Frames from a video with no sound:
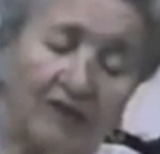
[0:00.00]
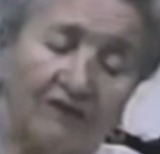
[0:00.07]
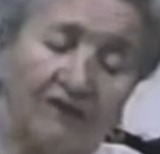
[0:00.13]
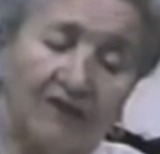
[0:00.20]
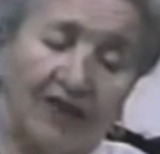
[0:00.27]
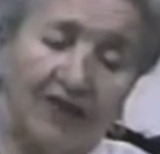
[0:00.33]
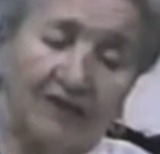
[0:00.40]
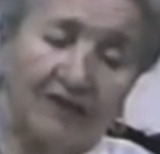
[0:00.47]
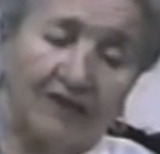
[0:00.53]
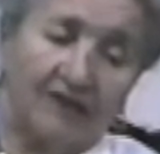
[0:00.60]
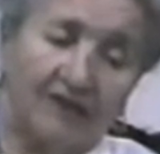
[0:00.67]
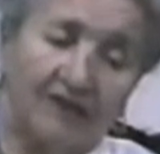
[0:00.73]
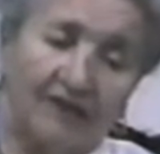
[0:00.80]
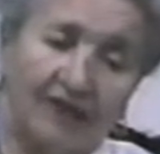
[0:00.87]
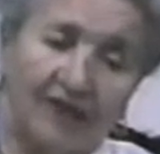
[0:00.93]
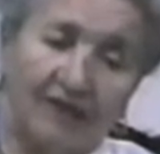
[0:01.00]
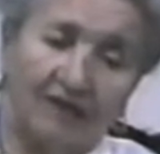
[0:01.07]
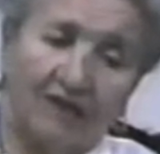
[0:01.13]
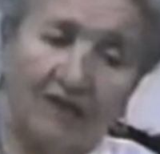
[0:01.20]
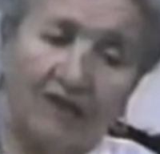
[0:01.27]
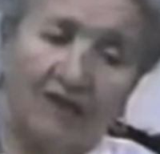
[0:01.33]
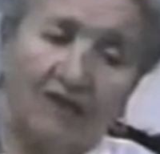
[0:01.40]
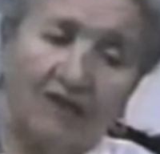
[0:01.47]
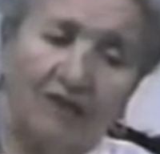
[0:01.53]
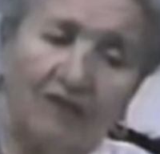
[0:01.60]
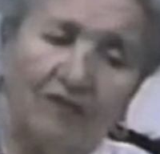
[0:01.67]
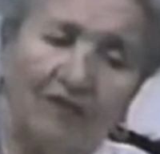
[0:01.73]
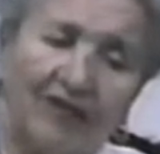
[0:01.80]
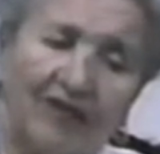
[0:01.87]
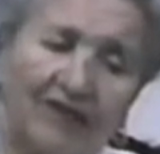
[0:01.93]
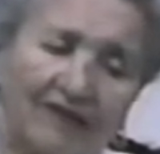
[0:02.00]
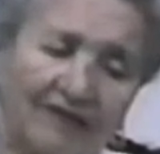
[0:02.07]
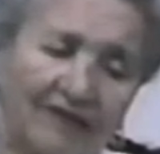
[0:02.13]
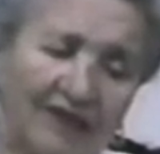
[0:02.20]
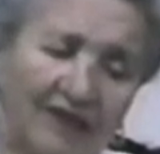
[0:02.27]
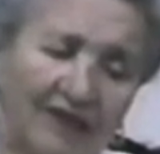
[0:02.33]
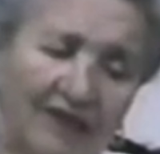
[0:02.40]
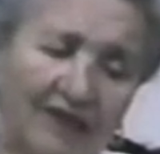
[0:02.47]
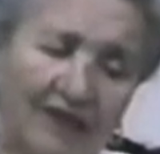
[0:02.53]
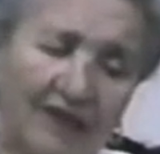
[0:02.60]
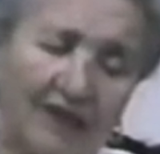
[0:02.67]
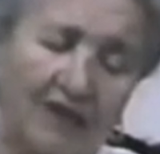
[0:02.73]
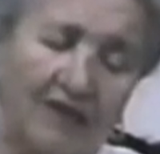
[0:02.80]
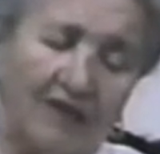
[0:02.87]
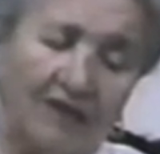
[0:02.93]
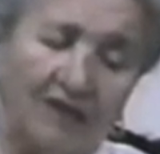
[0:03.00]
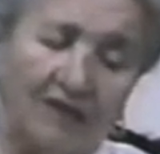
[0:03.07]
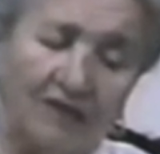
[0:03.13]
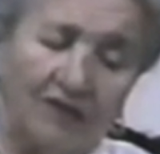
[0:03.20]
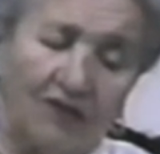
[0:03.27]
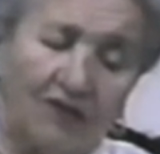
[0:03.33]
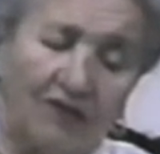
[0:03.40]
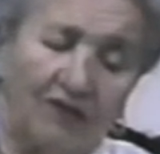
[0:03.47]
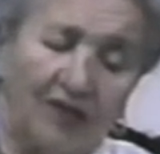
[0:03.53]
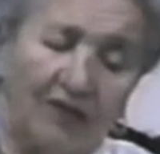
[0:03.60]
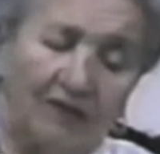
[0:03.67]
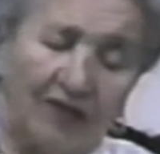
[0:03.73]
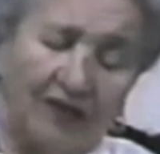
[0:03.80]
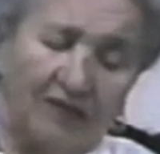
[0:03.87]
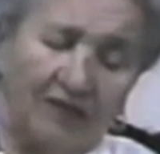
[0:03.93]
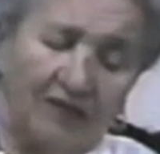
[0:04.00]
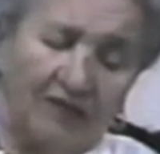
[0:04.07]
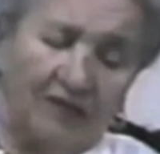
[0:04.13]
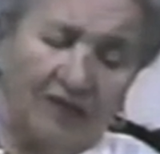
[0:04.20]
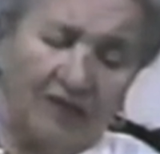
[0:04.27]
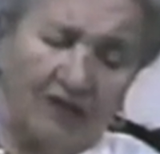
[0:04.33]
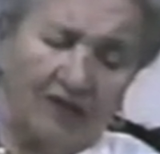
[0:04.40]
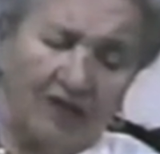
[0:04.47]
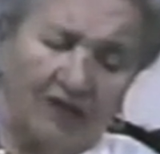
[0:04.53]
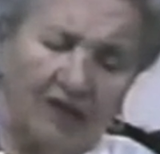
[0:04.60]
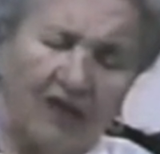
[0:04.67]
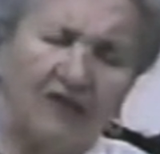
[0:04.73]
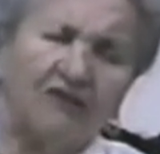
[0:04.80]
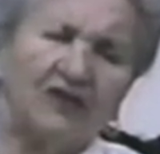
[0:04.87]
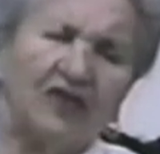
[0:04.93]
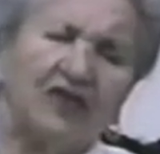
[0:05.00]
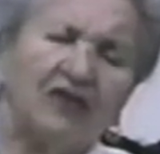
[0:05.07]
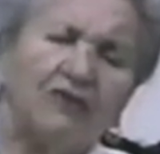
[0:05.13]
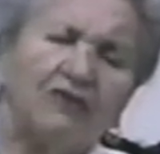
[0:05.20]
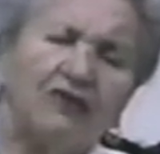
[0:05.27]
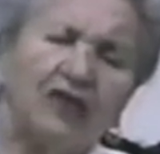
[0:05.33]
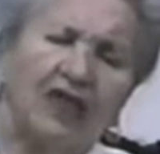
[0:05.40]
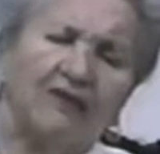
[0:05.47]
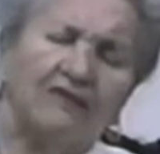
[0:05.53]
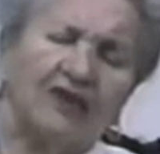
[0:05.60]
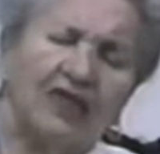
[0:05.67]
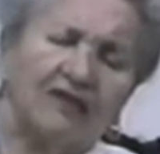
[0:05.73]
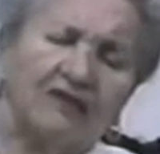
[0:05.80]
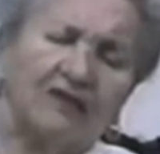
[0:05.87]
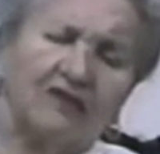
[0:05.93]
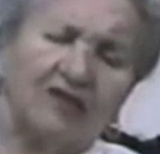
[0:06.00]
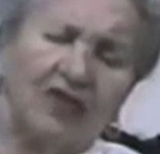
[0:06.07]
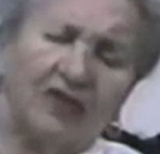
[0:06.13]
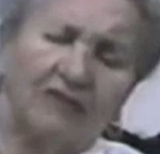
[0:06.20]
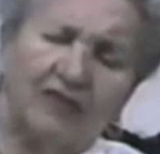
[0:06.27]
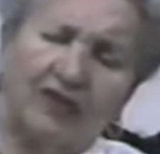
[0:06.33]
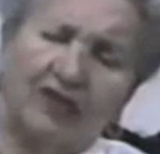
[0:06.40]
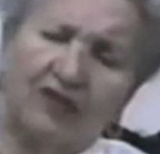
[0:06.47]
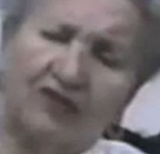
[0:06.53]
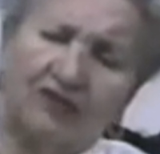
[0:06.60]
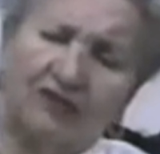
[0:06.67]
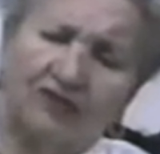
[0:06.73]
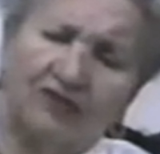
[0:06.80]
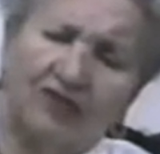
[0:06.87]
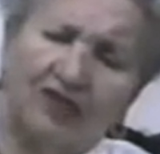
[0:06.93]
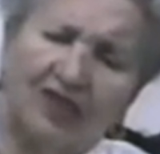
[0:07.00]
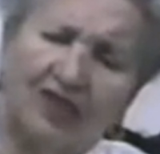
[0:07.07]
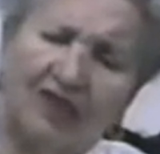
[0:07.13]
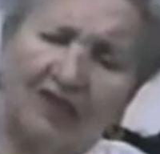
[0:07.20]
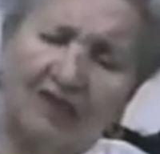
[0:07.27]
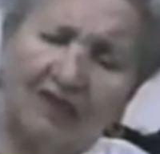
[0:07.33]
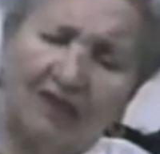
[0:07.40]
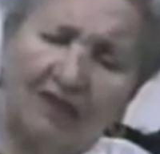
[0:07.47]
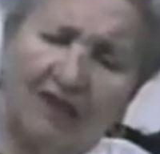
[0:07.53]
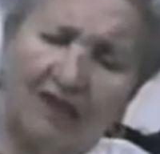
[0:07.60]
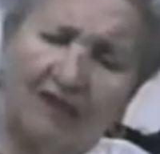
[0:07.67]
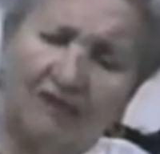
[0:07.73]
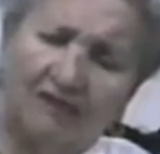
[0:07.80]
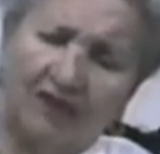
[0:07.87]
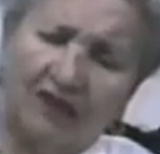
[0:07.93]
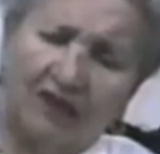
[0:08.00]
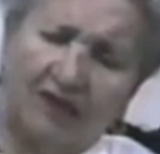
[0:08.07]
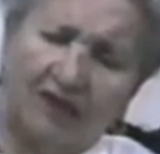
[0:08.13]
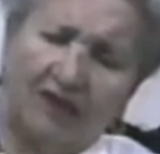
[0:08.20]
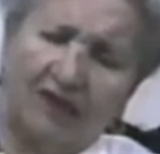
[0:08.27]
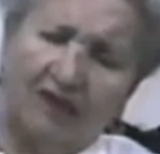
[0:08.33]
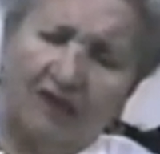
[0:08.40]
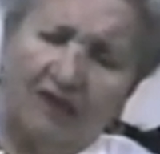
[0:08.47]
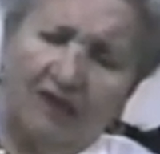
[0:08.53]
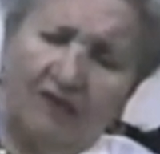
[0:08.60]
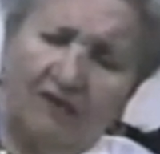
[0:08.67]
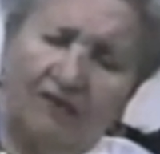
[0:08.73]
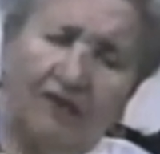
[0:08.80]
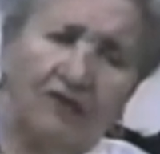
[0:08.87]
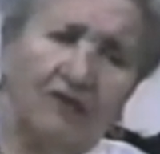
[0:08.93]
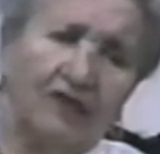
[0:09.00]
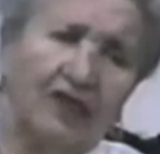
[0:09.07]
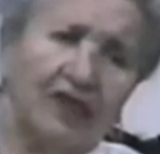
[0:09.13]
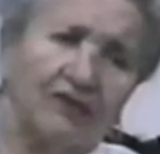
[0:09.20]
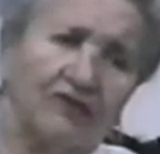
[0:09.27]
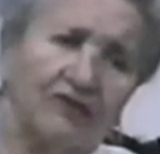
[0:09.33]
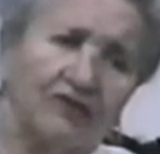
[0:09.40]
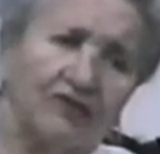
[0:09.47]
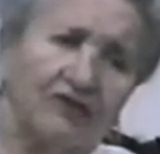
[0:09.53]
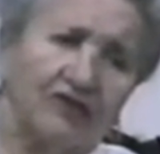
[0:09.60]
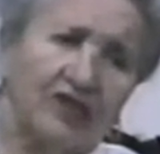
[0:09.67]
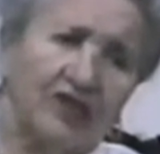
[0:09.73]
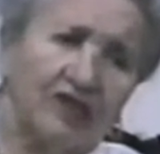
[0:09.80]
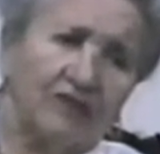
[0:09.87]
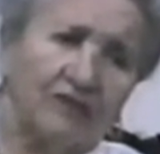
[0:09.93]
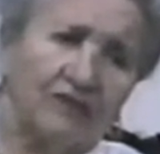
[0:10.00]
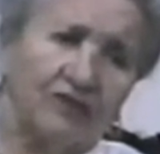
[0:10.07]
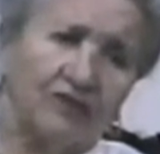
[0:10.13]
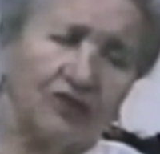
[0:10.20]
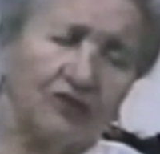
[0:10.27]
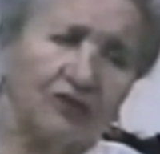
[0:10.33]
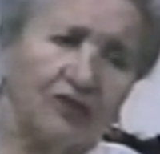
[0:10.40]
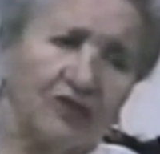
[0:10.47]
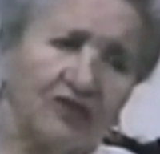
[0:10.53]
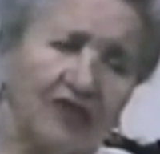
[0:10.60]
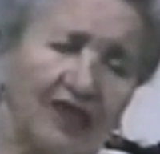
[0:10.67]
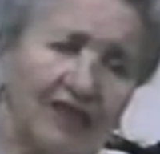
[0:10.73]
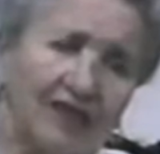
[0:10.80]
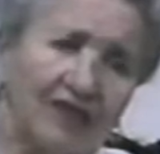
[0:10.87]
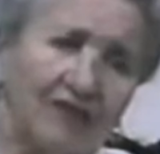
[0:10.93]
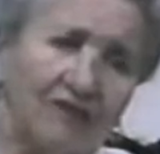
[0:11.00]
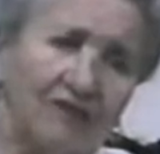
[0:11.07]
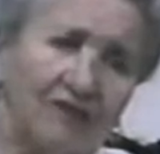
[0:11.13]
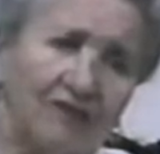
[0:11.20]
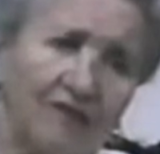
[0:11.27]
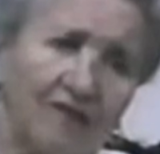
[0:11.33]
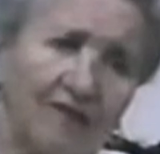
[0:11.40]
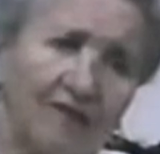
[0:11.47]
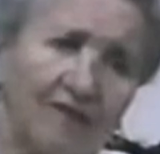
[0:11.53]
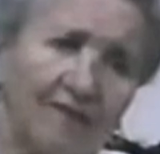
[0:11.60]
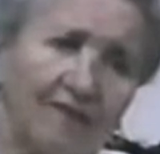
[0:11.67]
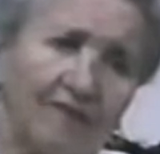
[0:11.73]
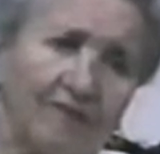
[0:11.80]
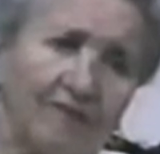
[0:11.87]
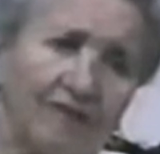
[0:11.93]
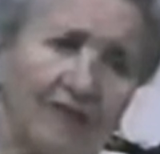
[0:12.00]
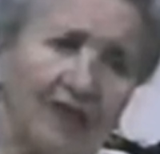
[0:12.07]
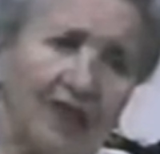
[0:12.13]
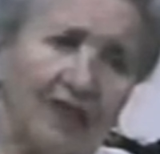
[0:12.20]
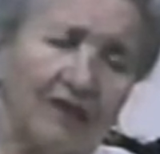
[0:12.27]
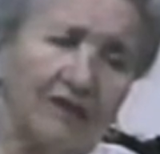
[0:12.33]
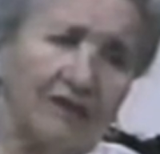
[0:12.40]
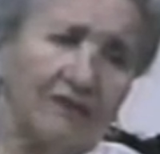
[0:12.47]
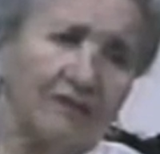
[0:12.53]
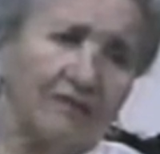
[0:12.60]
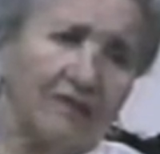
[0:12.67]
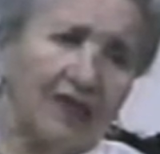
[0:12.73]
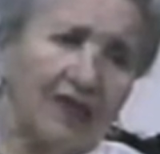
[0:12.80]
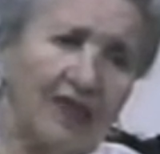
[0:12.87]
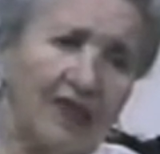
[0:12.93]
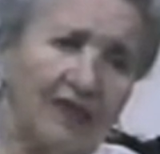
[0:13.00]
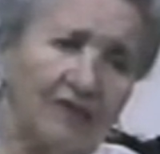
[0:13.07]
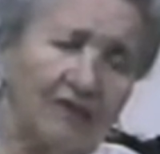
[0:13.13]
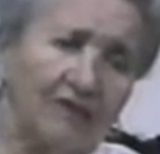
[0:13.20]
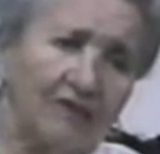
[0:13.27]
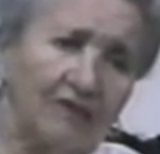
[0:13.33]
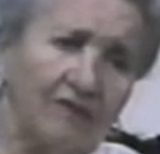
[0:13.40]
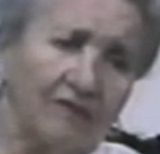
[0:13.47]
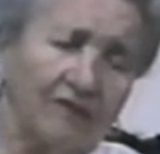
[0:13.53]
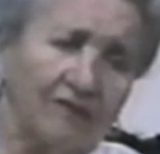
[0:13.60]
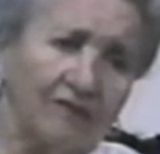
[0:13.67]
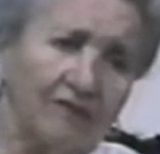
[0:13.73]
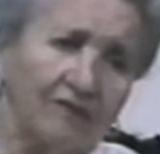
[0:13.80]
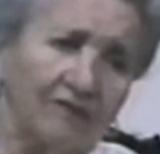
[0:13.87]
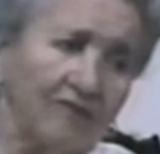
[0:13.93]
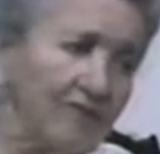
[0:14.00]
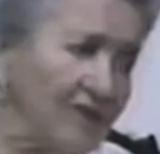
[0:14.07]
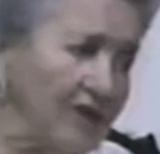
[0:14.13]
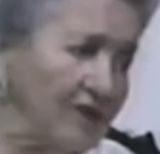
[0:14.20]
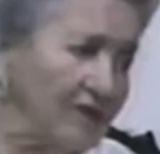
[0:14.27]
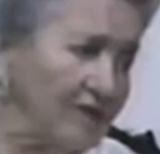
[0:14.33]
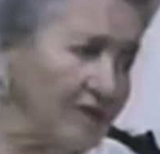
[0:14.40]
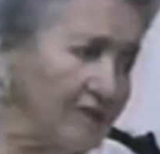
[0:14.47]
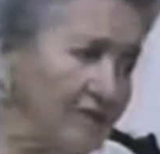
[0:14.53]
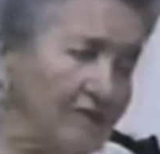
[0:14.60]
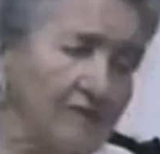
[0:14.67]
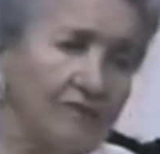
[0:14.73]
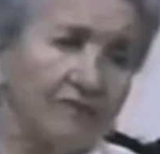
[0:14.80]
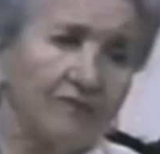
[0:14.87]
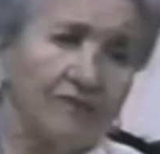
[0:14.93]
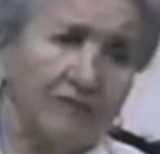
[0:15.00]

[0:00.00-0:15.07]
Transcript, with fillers: Well, the fact is that Omelia said, uh, told me about the a conflict they were having at the time because the dean of the foreign languages here, which was Arango, uh, had uh, um,